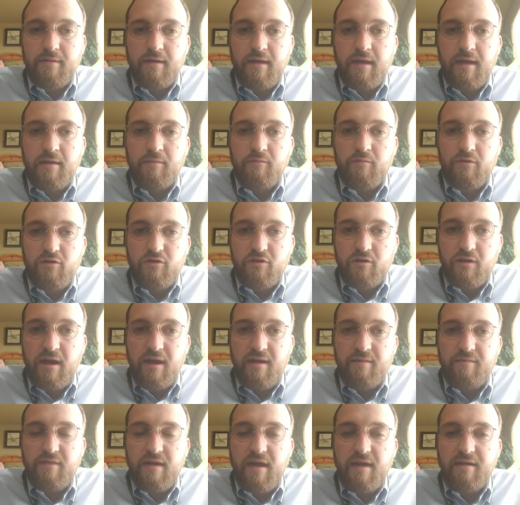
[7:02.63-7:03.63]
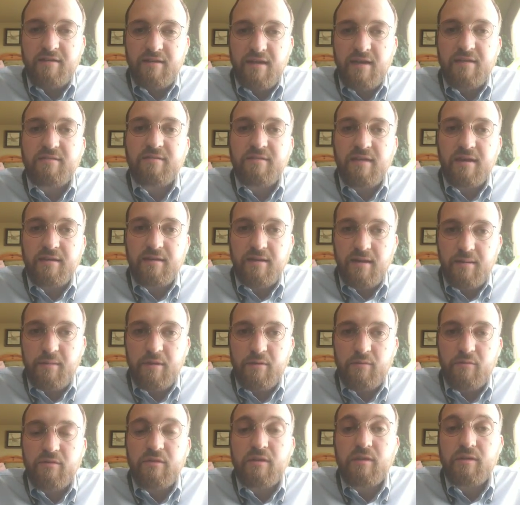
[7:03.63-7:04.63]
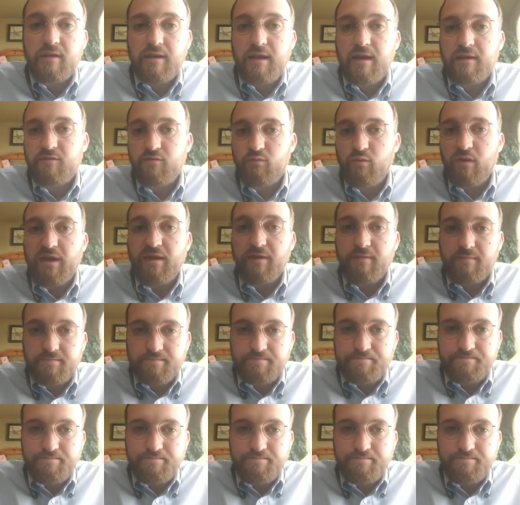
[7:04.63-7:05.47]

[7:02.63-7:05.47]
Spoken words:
and we should have that testnet coming within the next week.